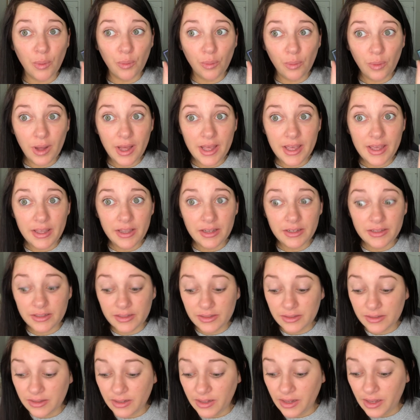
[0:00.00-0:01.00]
What
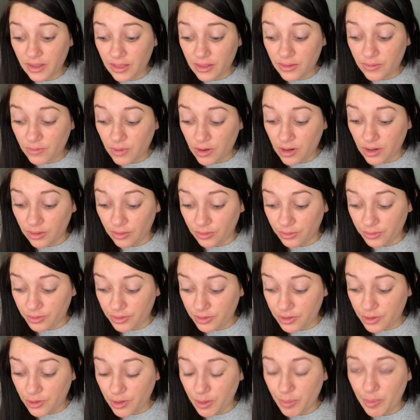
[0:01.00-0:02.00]
in the world?
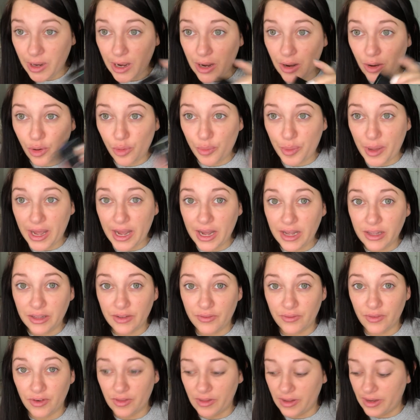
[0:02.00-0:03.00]
You could buy a whole
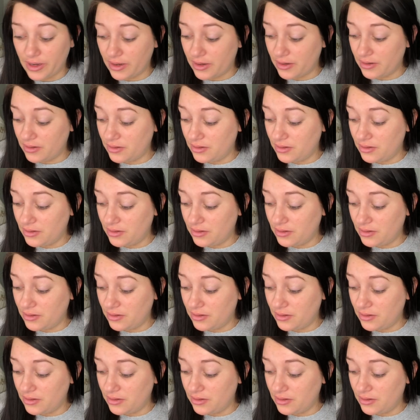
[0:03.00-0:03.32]
palette for that.